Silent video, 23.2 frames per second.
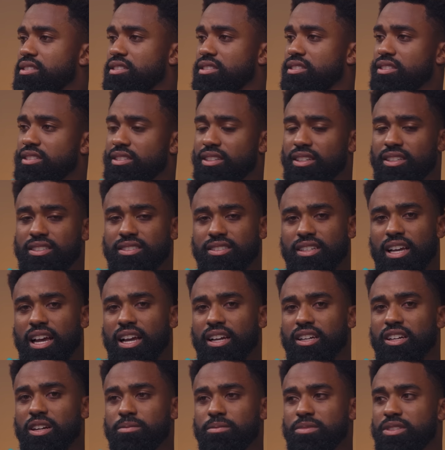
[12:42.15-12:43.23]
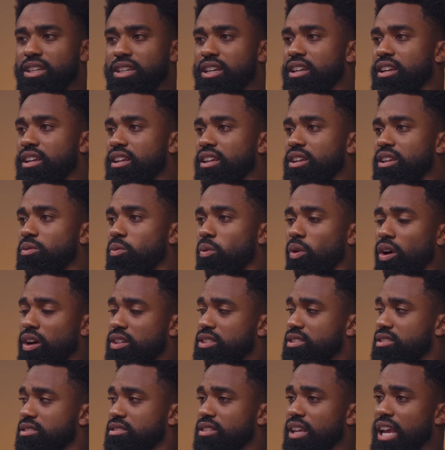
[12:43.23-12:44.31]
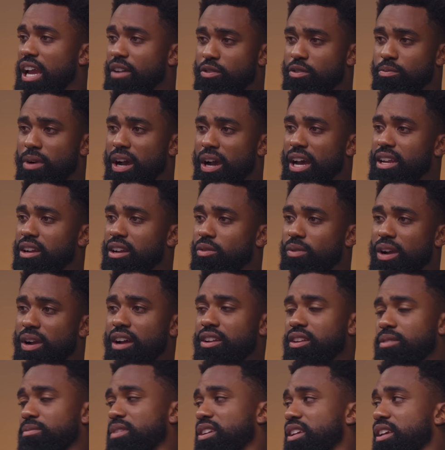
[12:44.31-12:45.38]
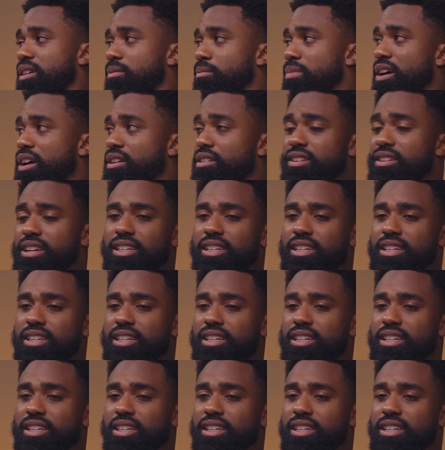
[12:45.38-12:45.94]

So this guy comes in and he wants everybody around him to get better, and